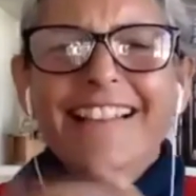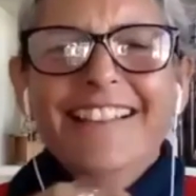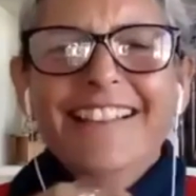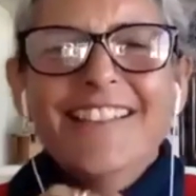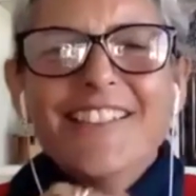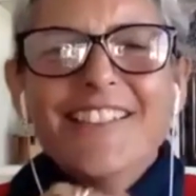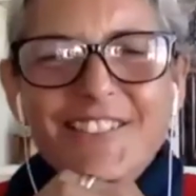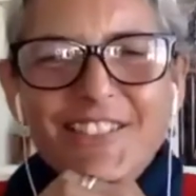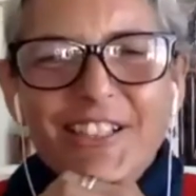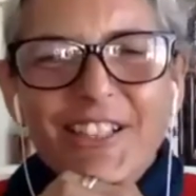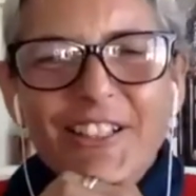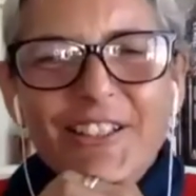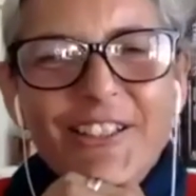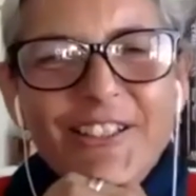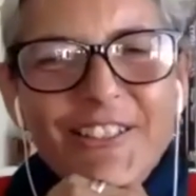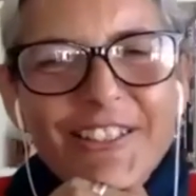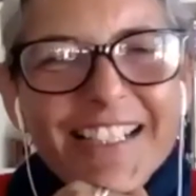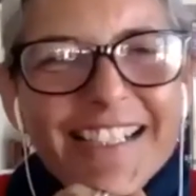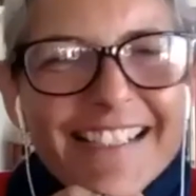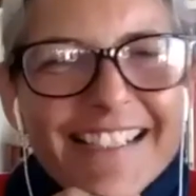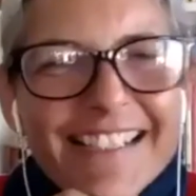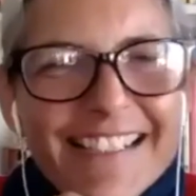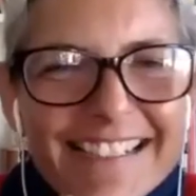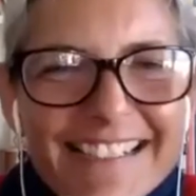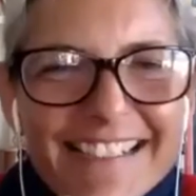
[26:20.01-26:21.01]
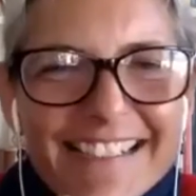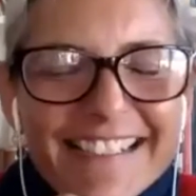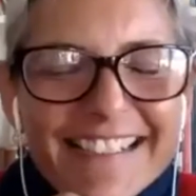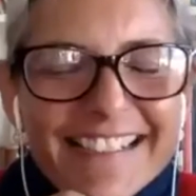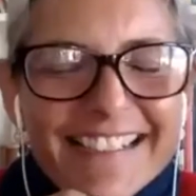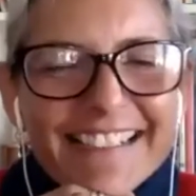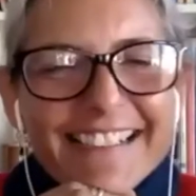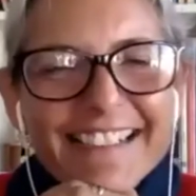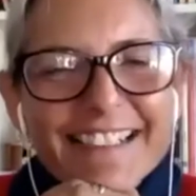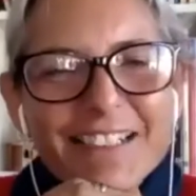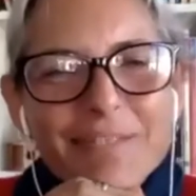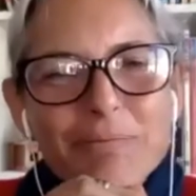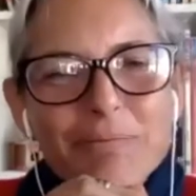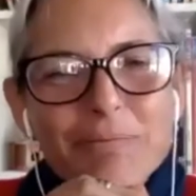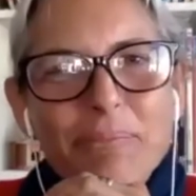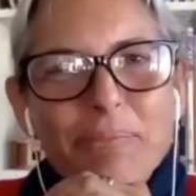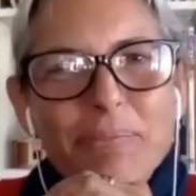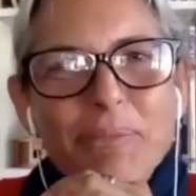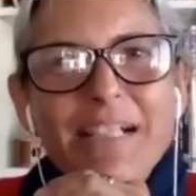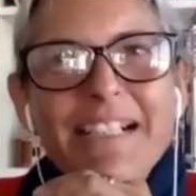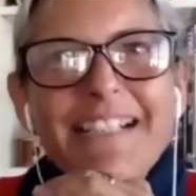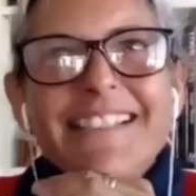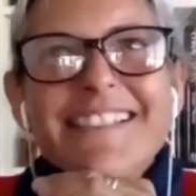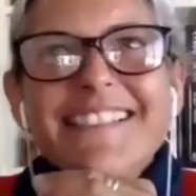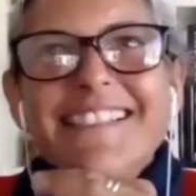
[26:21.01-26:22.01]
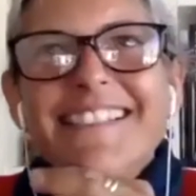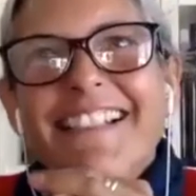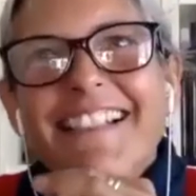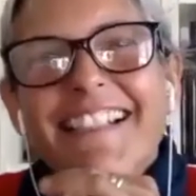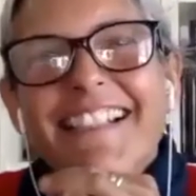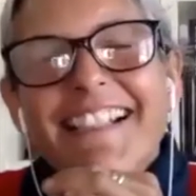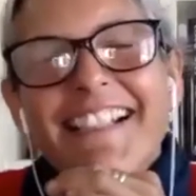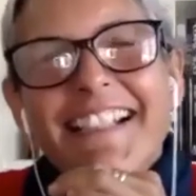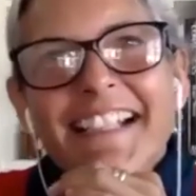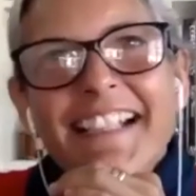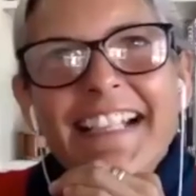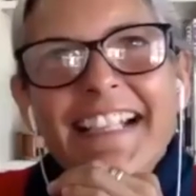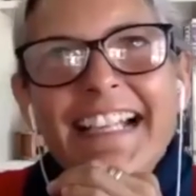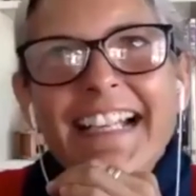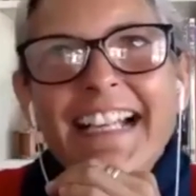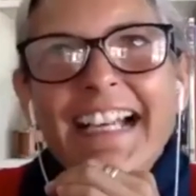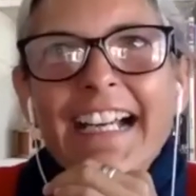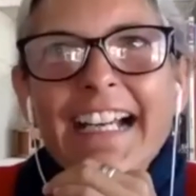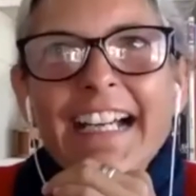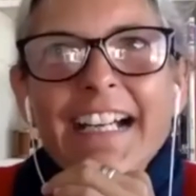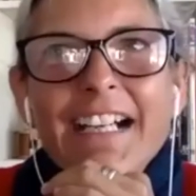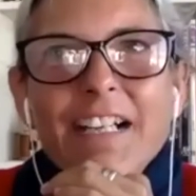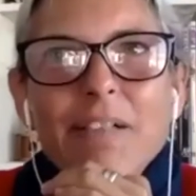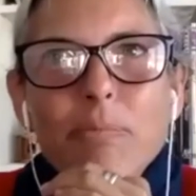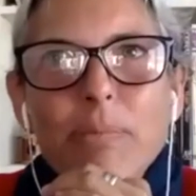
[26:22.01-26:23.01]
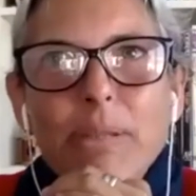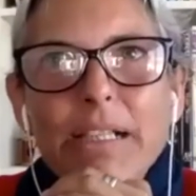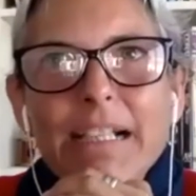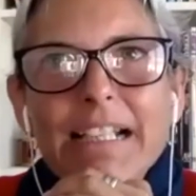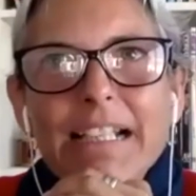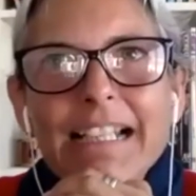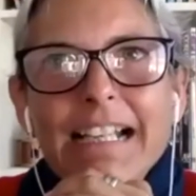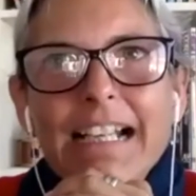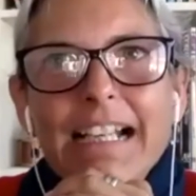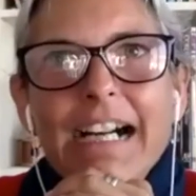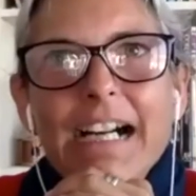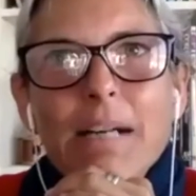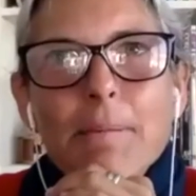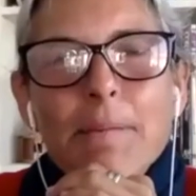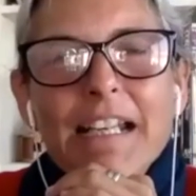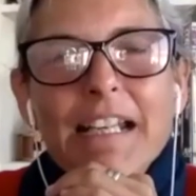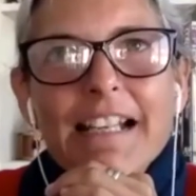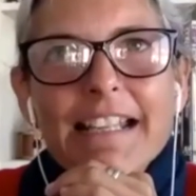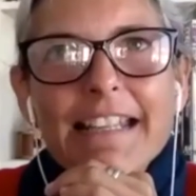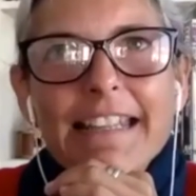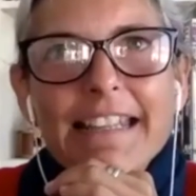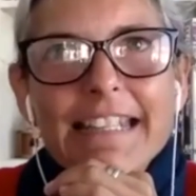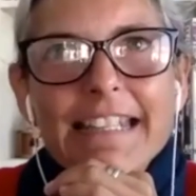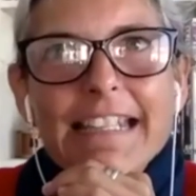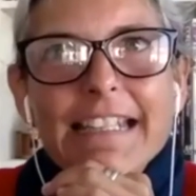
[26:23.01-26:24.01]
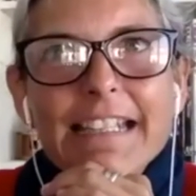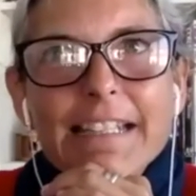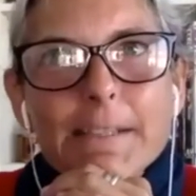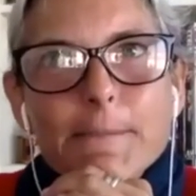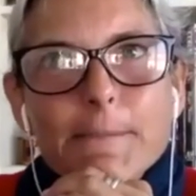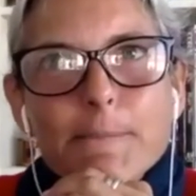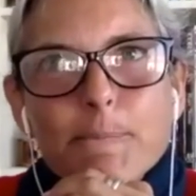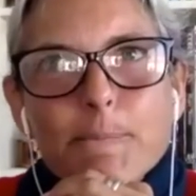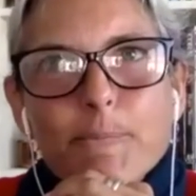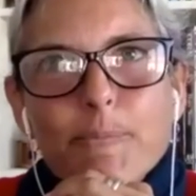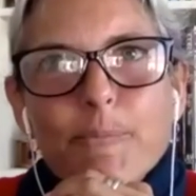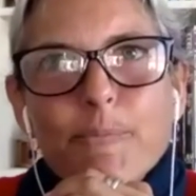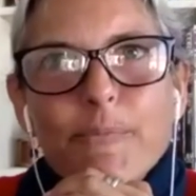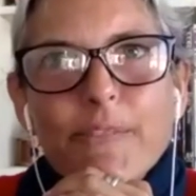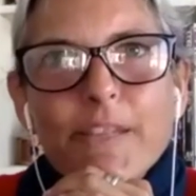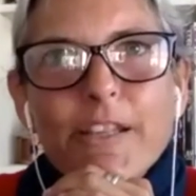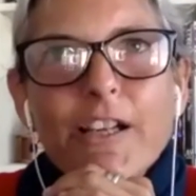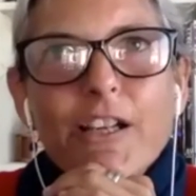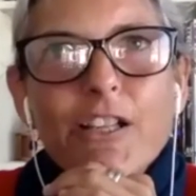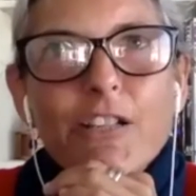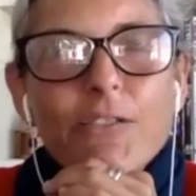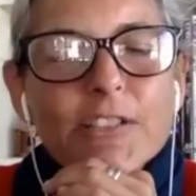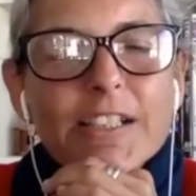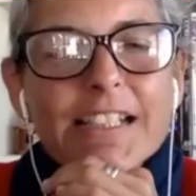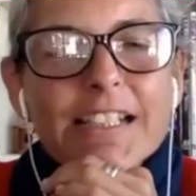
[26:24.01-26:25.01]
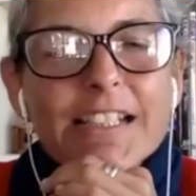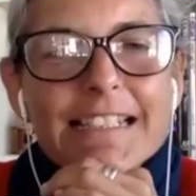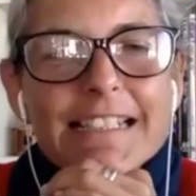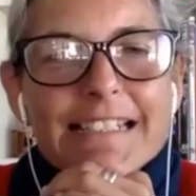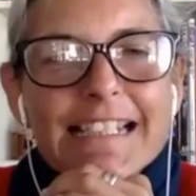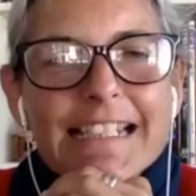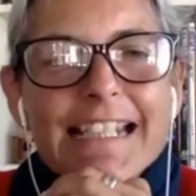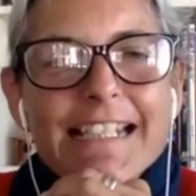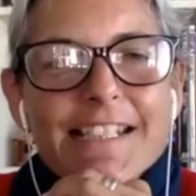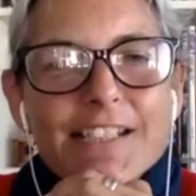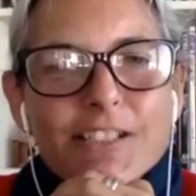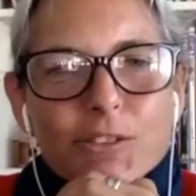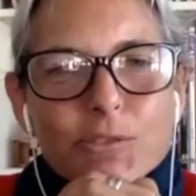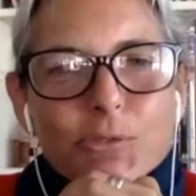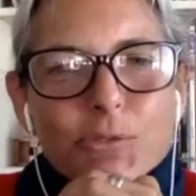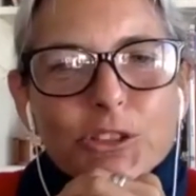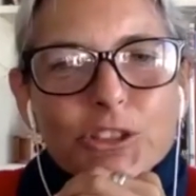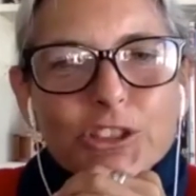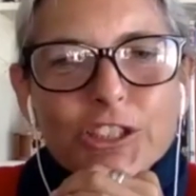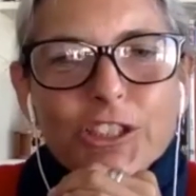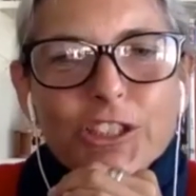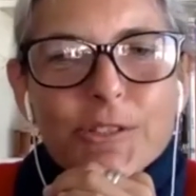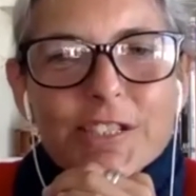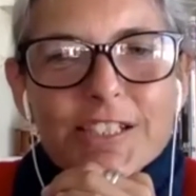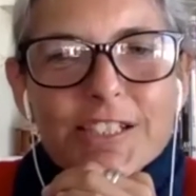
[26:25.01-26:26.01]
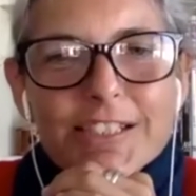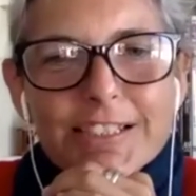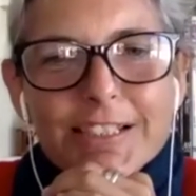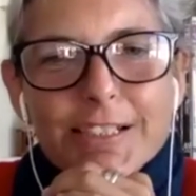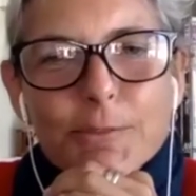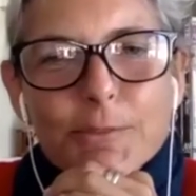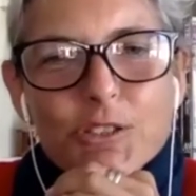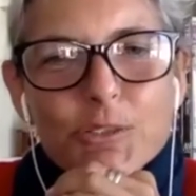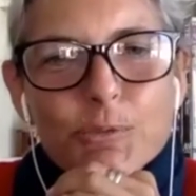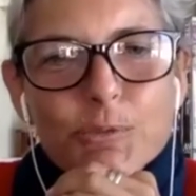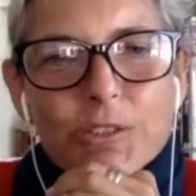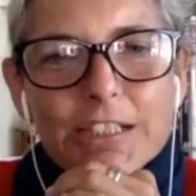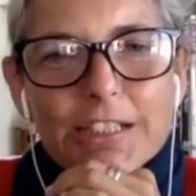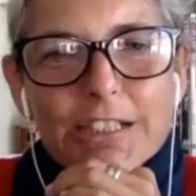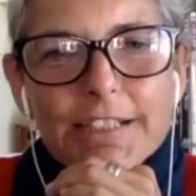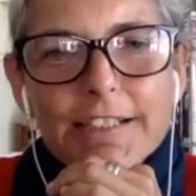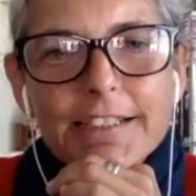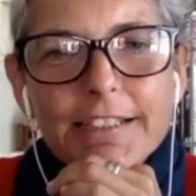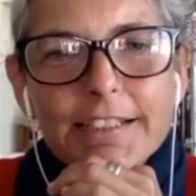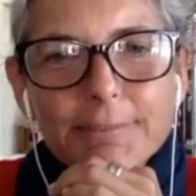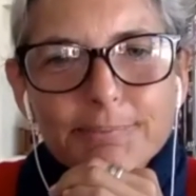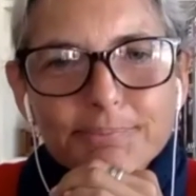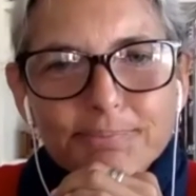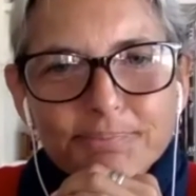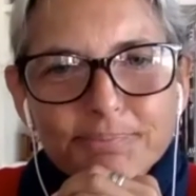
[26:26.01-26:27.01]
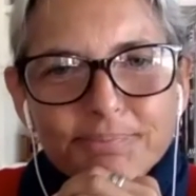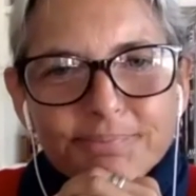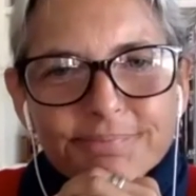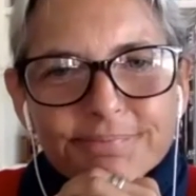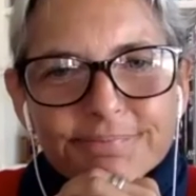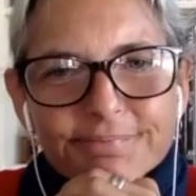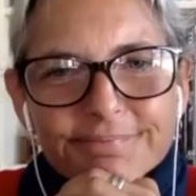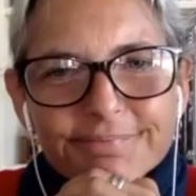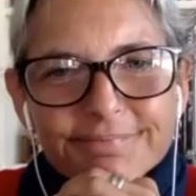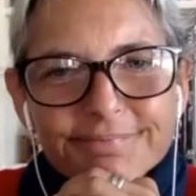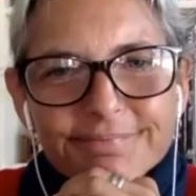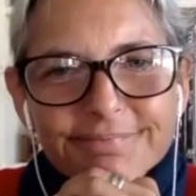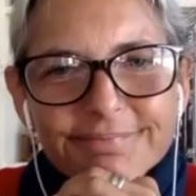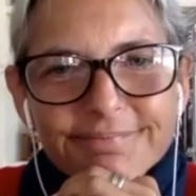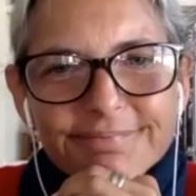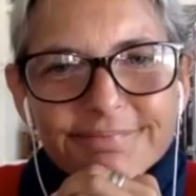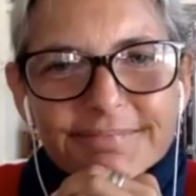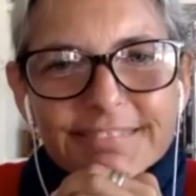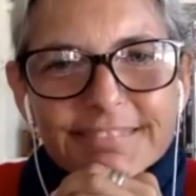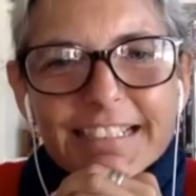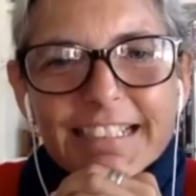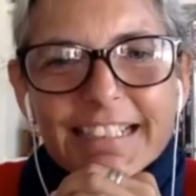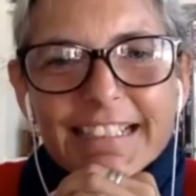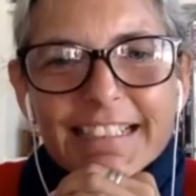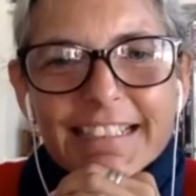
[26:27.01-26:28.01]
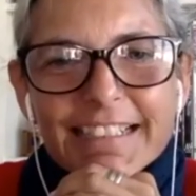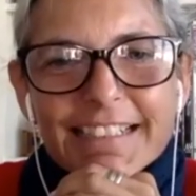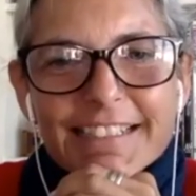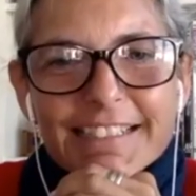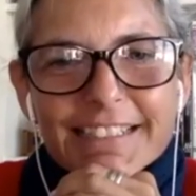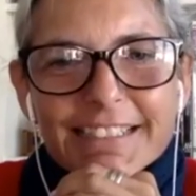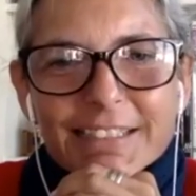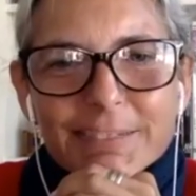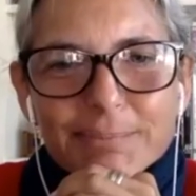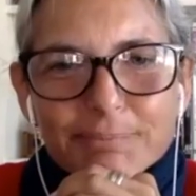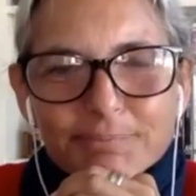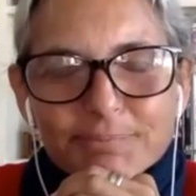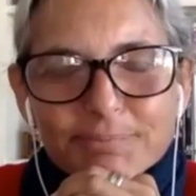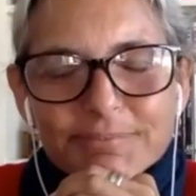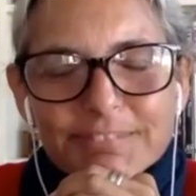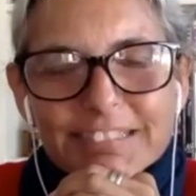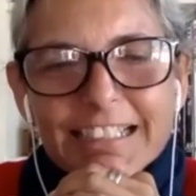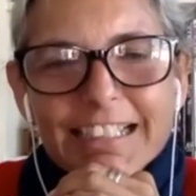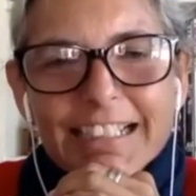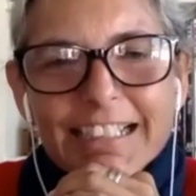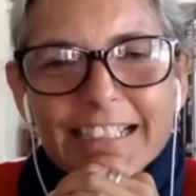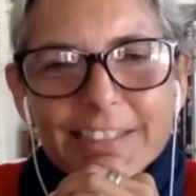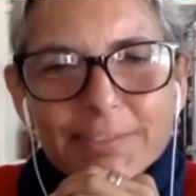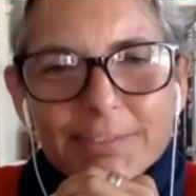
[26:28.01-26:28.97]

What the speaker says: So but I mean, I think hopefully the data will show us that it was worth it. And yeah,